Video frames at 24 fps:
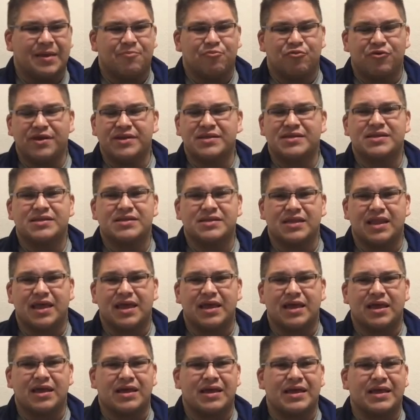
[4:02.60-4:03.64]
Princess
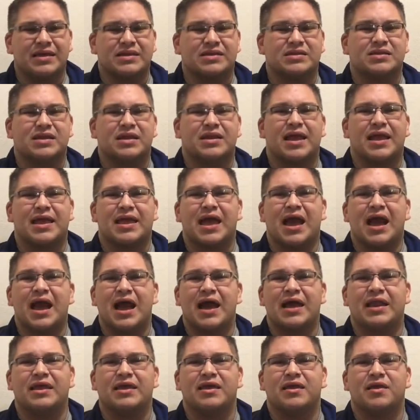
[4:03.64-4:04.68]
Leia is an
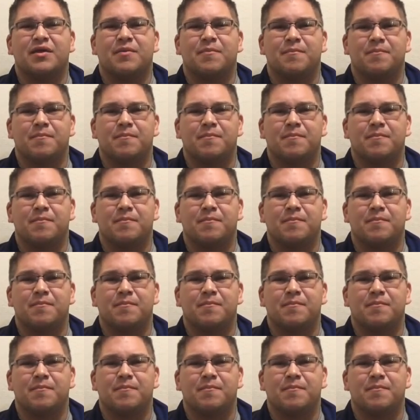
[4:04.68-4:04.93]
iconic